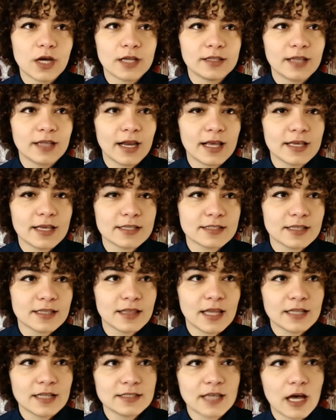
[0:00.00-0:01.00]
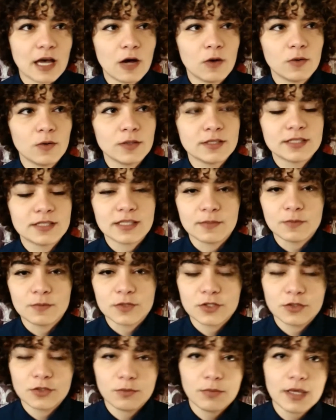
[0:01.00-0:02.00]
at least that's how it
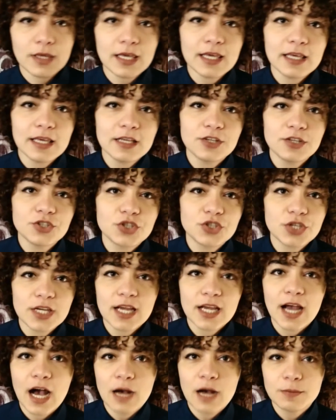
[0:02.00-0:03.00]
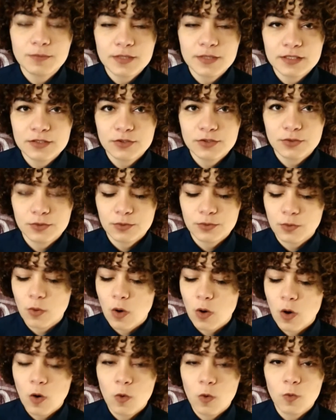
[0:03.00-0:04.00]
seemed to be, she happened to
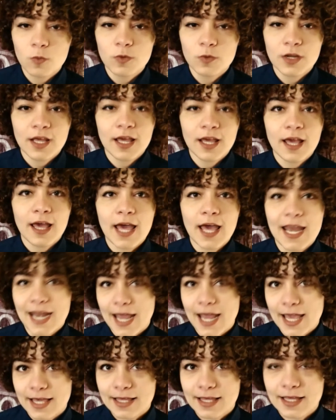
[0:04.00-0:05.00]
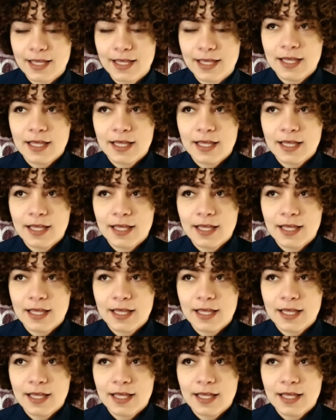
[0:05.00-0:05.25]
own an egg.